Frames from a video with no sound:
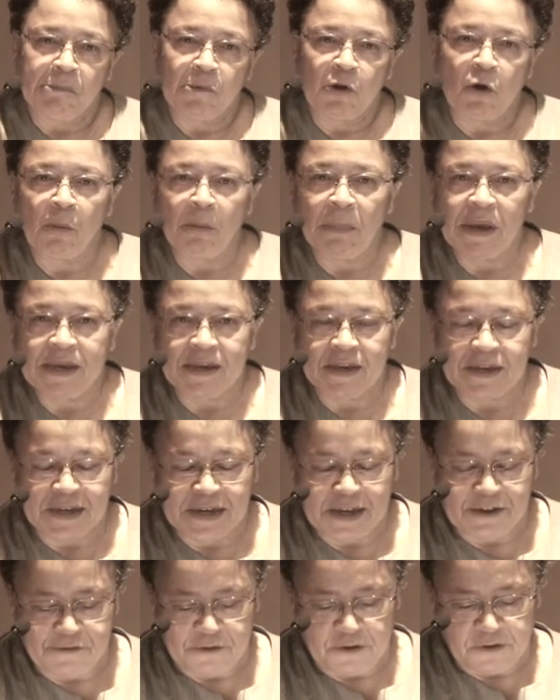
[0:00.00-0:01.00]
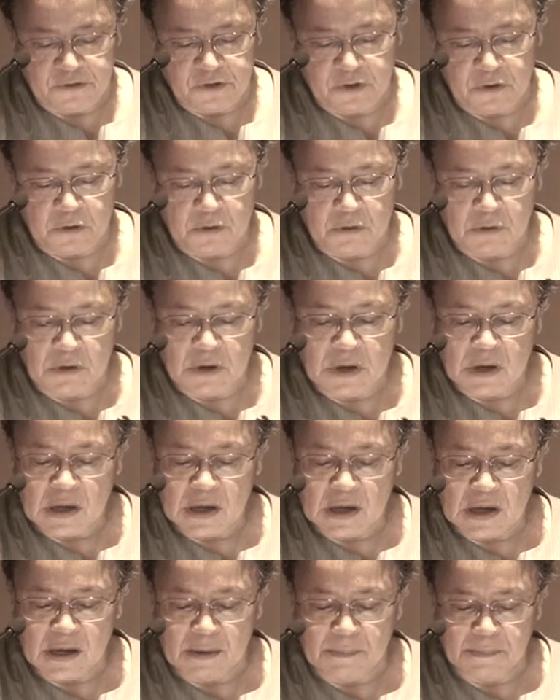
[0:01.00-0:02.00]
not making an effort to
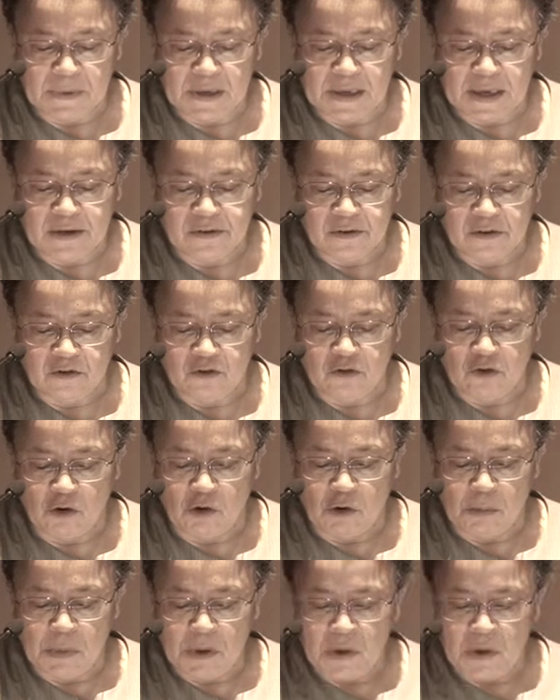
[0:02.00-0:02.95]
um, get a job.